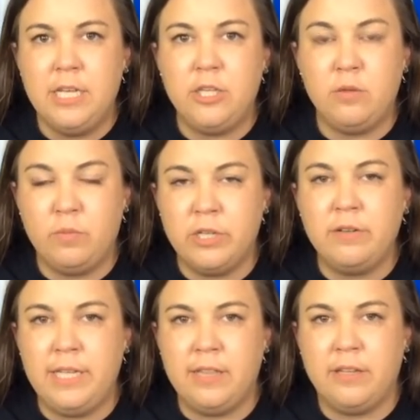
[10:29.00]
You
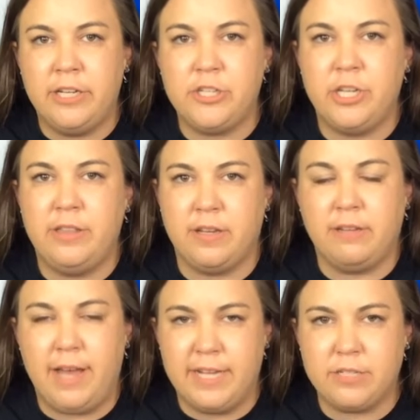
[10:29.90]
will eat lunch in the
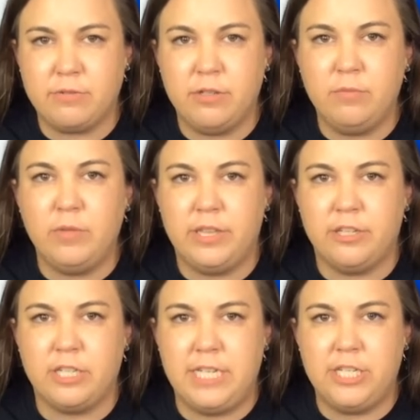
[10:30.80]
classroom with
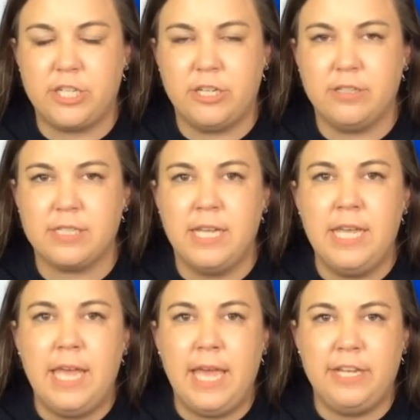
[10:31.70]
your teachers,
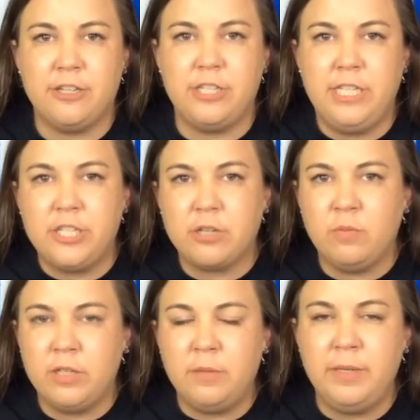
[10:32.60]
and your teacher
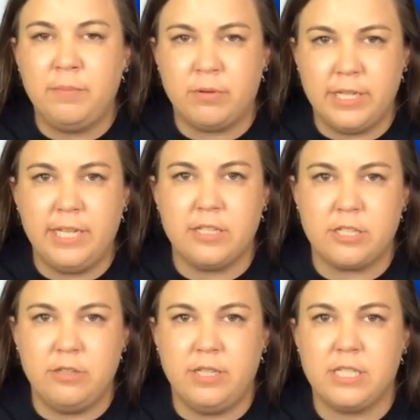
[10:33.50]
will be bringing
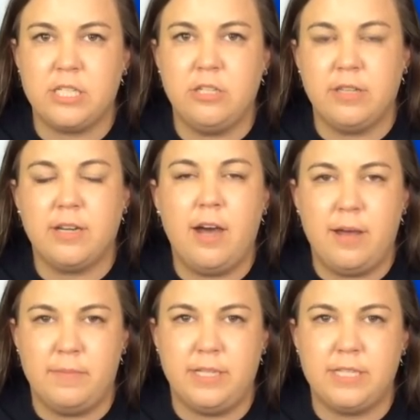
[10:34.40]
students to the
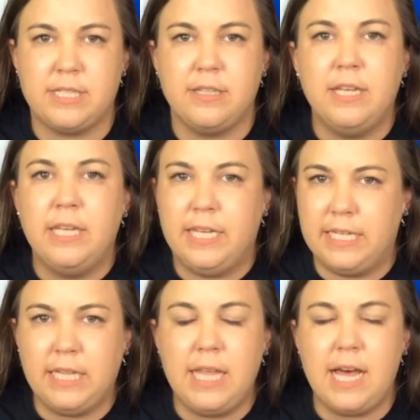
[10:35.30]
commons
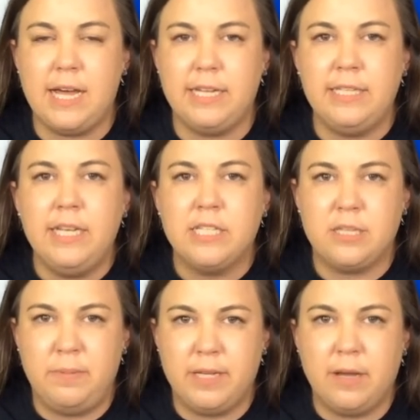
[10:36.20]
in a line
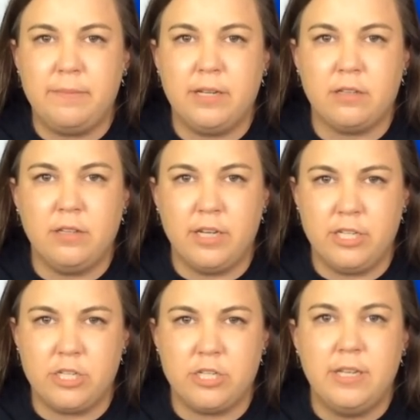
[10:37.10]
to pick up their
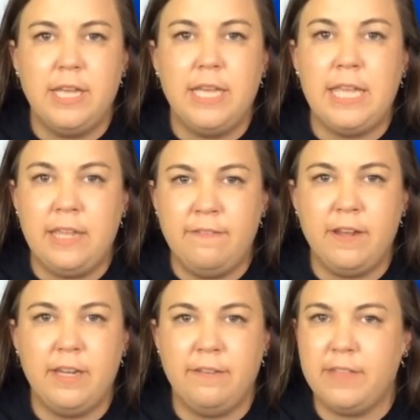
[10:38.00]
lunch,
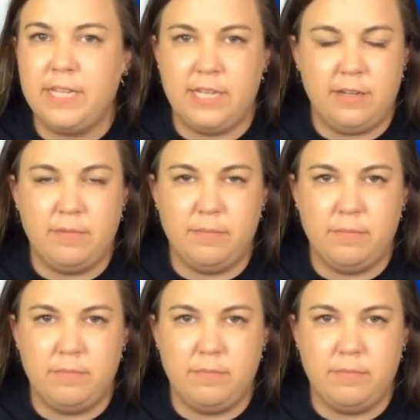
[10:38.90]
even if they didn't